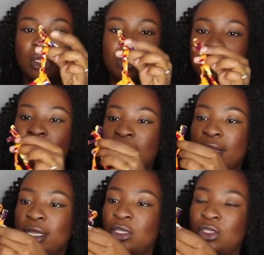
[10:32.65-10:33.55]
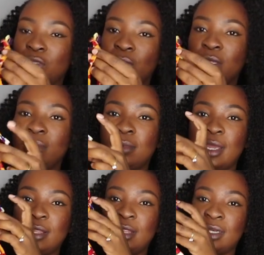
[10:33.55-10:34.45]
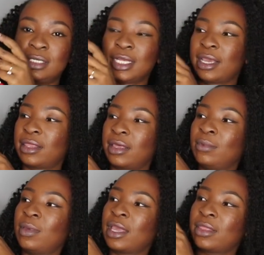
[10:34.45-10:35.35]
So I like sew them and then tie them